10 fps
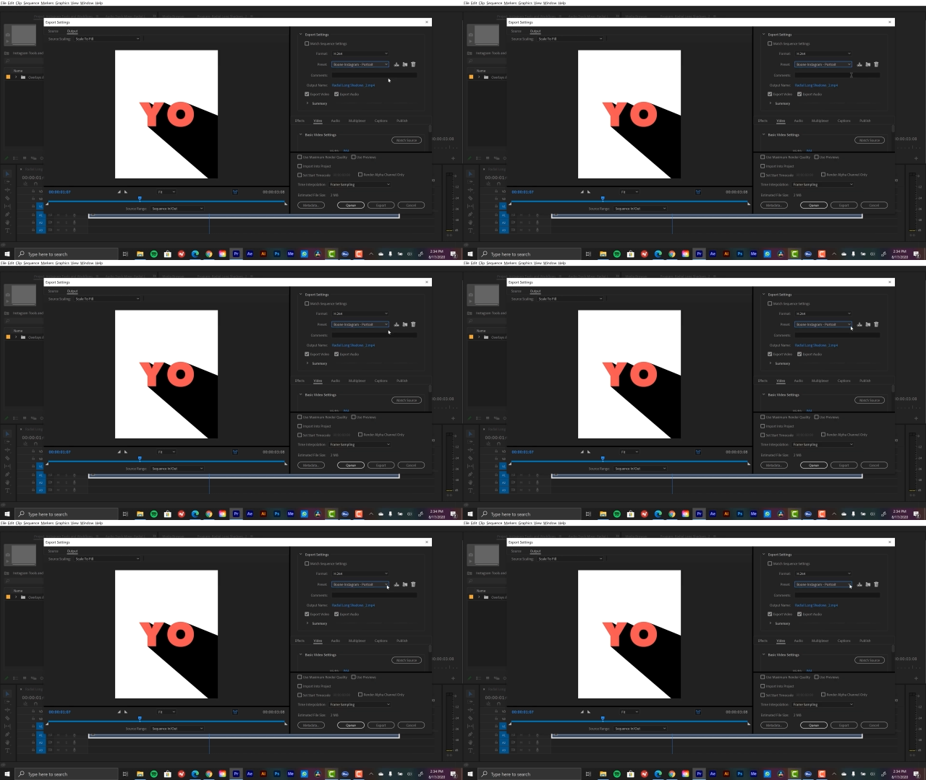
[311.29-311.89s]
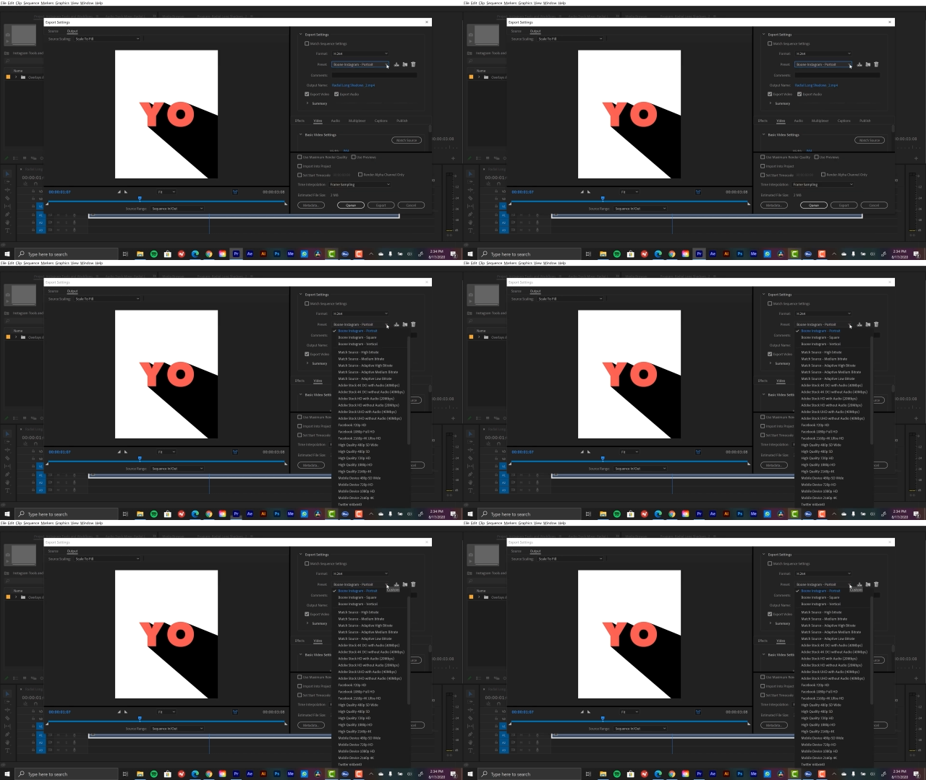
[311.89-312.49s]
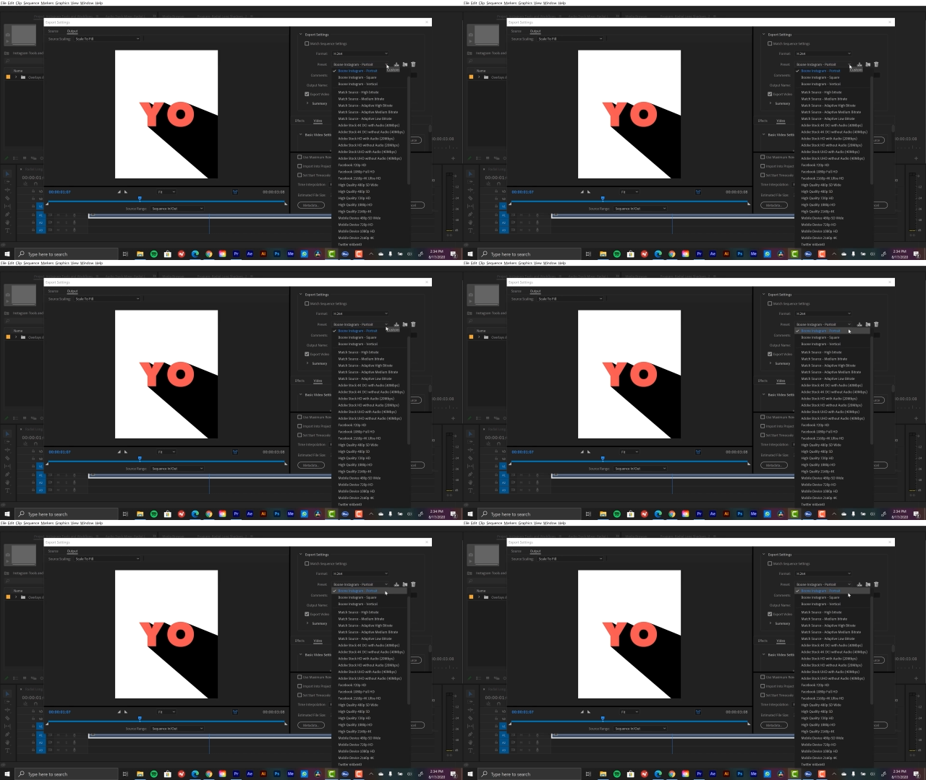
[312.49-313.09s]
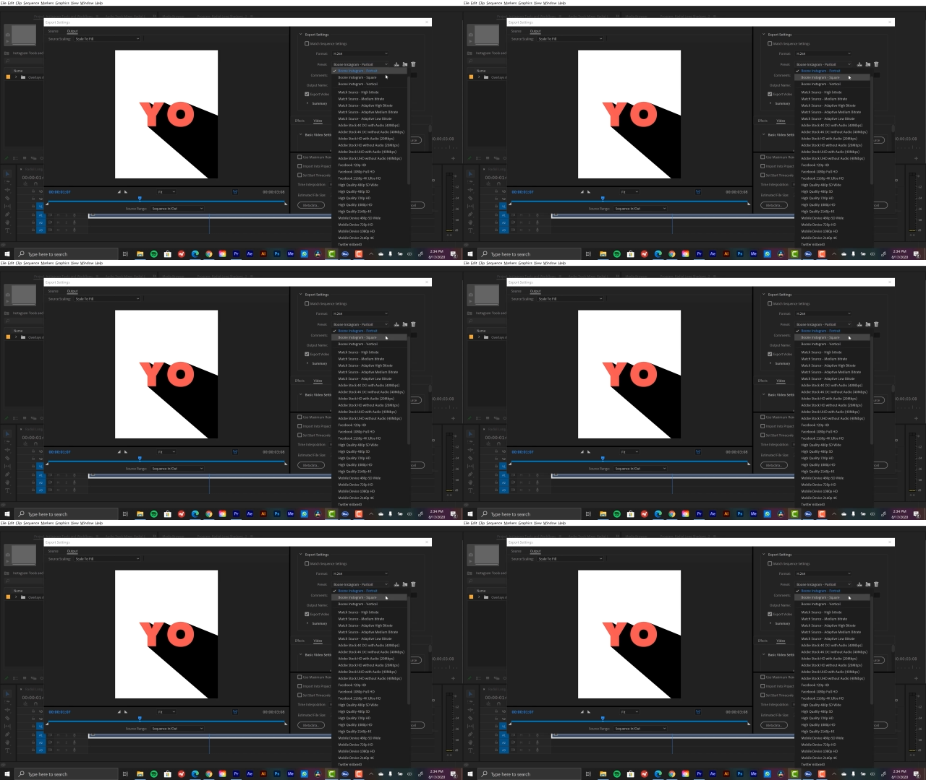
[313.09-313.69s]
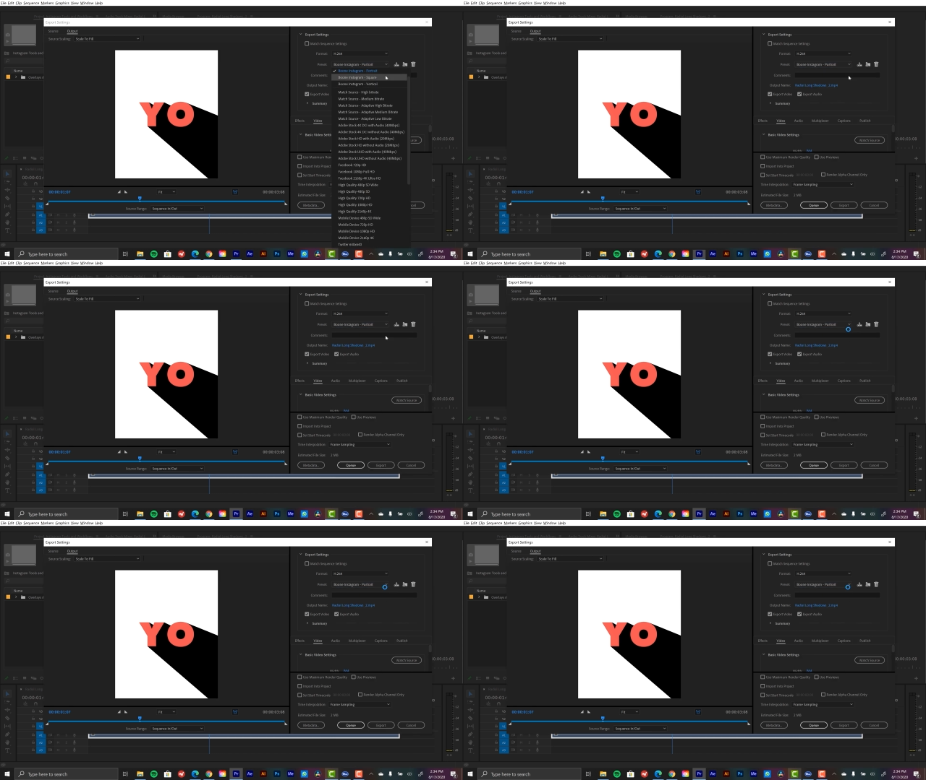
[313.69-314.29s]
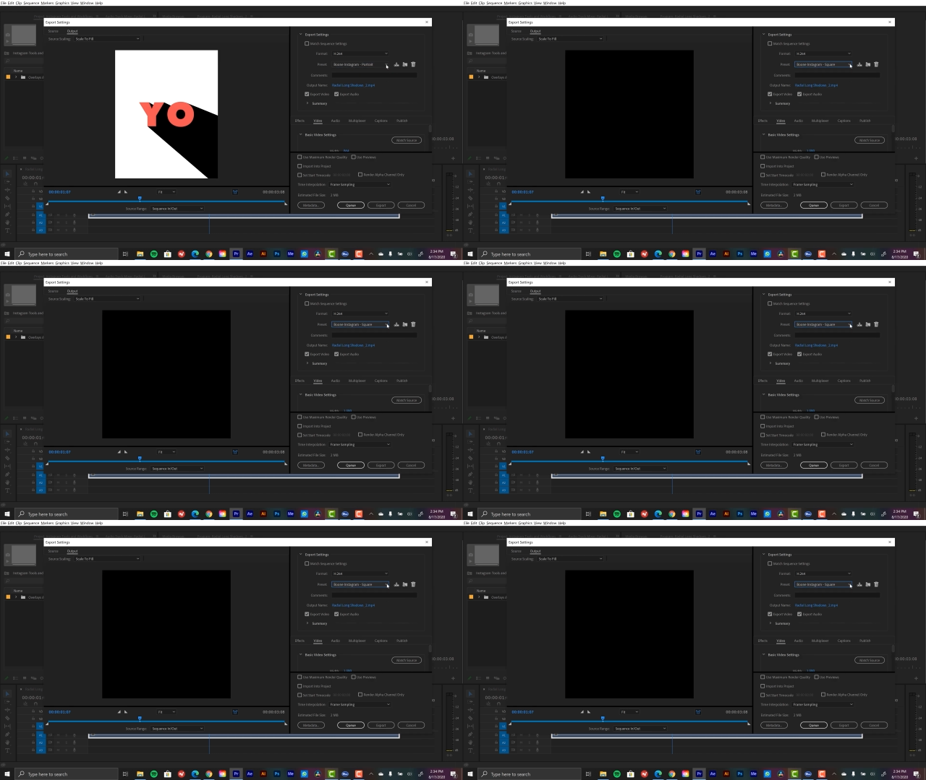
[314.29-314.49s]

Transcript: No face is visible, so there are no lips to read.